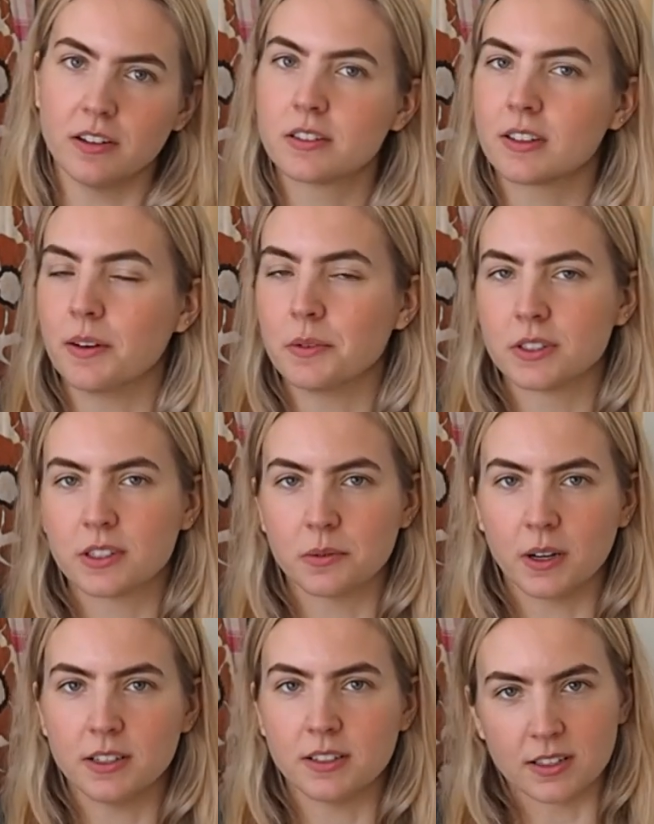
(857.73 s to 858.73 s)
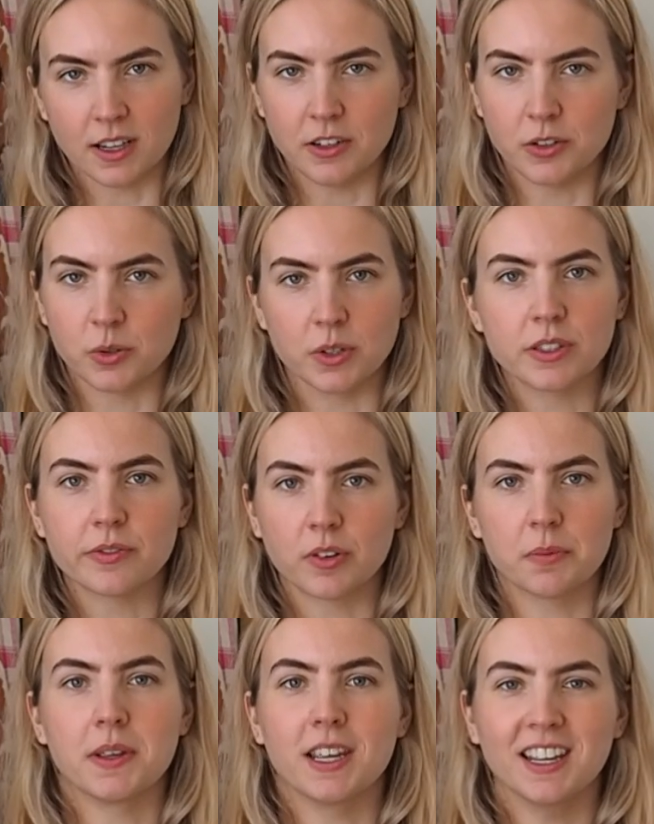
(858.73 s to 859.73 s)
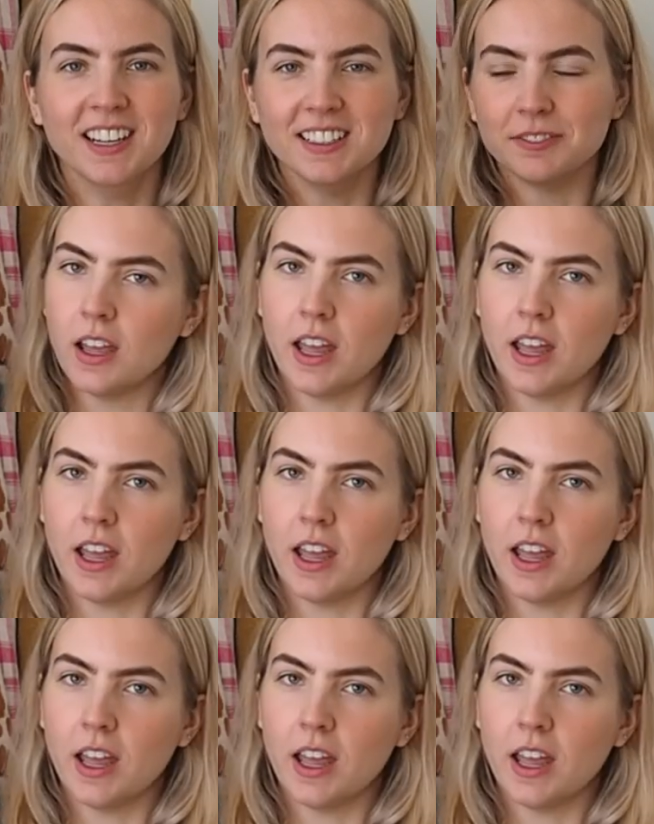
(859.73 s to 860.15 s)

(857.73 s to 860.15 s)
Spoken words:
So that was the right design choice for me.